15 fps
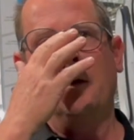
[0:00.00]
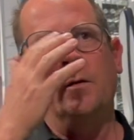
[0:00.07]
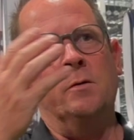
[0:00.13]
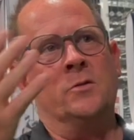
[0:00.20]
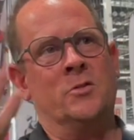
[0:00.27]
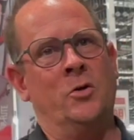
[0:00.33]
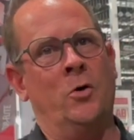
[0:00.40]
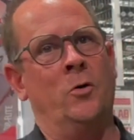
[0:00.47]

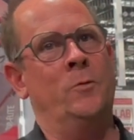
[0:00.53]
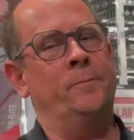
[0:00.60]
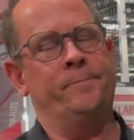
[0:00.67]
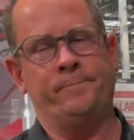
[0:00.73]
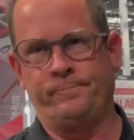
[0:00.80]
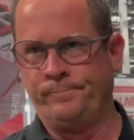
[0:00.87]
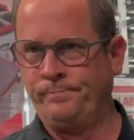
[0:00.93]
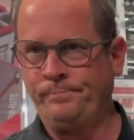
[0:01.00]
So
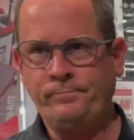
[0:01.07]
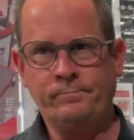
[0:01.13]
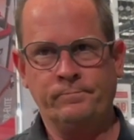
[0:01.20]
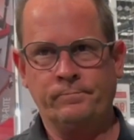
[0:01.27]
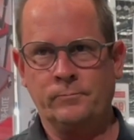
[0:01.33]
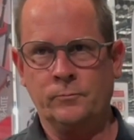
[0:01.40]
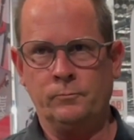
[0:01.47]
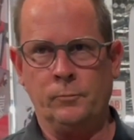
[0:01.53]

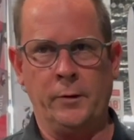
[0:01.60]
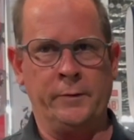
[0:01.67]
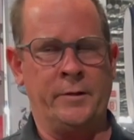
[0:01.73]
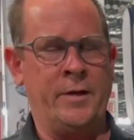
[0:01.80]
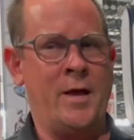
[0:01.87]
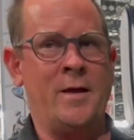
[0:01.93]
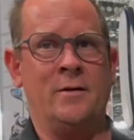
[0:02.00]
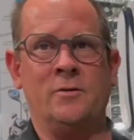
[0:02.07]

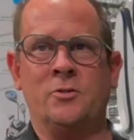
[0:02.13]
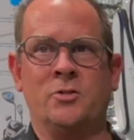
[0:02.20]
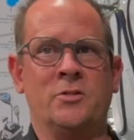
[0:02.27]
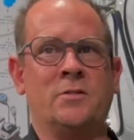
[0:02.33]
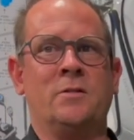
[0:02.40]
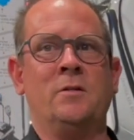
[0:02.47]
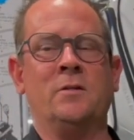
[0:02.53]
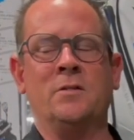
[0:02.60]
again,
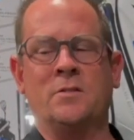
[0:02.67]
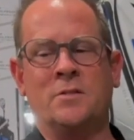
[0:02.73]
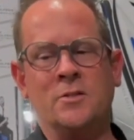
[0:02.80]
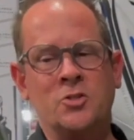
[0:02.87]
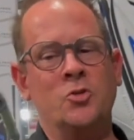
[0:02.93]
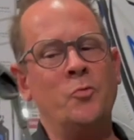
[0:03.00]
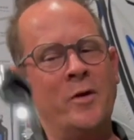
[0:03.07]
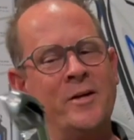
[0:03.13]
just the
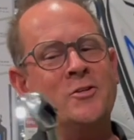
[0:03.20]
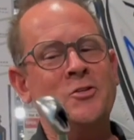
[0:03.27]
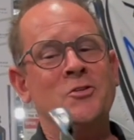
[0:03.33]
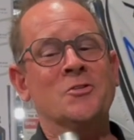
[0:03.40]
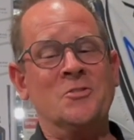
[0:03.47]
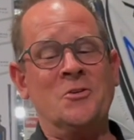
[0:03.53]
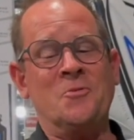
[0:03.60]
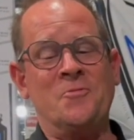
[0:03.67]

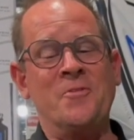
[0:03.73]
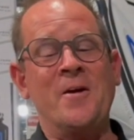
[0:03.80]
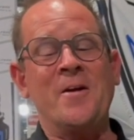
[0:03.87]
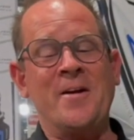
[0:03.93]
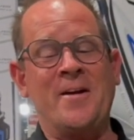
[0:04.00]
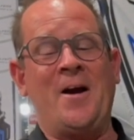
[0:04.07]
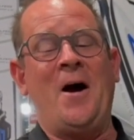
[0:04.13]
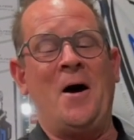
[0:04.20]
situations are very
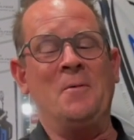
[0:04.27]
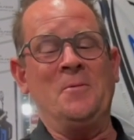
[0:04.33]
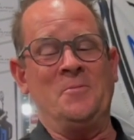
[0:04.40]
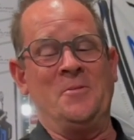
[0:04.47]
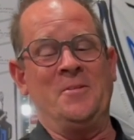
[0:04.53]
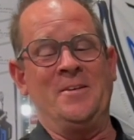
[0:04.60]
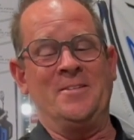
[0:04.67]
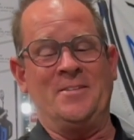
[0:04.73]
common
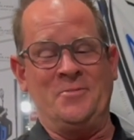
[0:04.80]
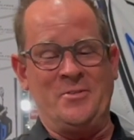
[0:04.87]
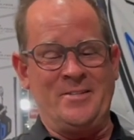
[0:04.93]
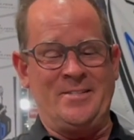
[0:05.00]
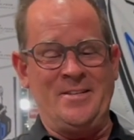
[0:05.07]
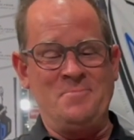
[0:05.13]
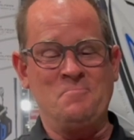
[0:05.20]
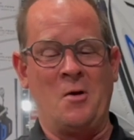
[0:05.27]
with this, that we
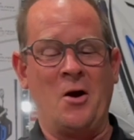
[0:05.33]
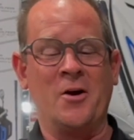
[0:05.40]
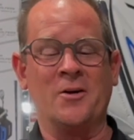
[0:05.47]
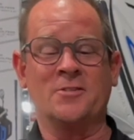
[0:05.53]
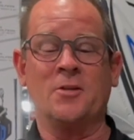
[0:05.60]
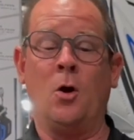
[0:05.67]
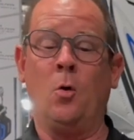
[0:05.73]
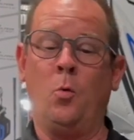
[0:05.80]
see marks
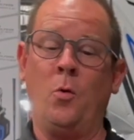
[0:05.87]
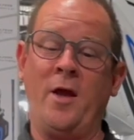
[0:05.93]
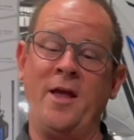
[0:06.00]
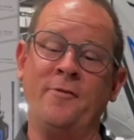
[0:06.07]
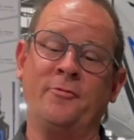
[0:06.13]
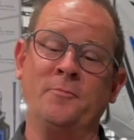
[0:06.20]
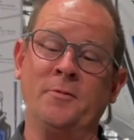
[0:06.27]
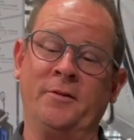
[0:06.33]
away
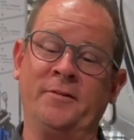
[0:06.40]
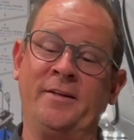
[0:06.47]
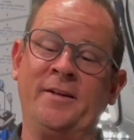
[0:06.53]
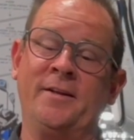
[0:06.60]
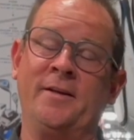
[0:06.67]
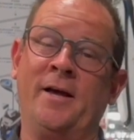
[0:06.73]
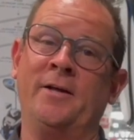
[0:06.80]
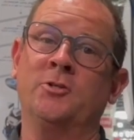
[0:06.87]
from the
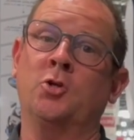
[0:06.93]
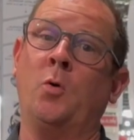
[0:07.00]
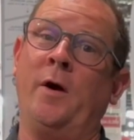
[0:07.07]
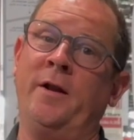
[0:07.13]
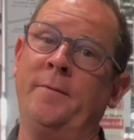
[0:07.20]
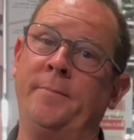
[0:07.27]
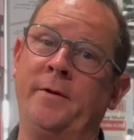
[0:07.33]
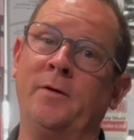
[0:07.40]
leading edge quite
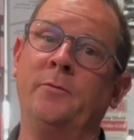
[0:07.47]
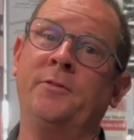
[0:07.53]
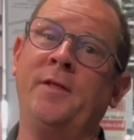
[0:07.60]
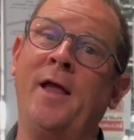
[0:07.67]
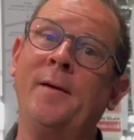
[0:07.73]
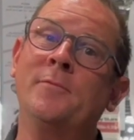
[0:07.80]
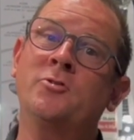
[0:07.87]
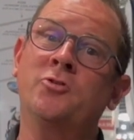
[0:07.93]
a bit with
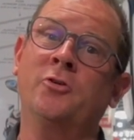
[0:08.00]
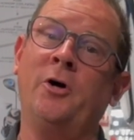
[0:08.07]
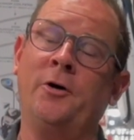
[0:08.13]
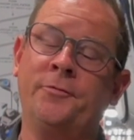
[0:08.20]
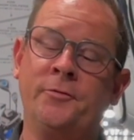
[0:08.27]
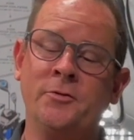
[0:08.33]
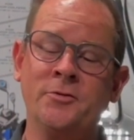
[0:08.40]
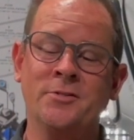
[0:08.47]
amateur
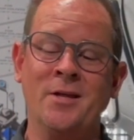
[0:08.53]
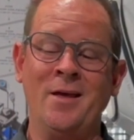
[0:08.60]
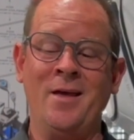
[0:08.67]
golfers.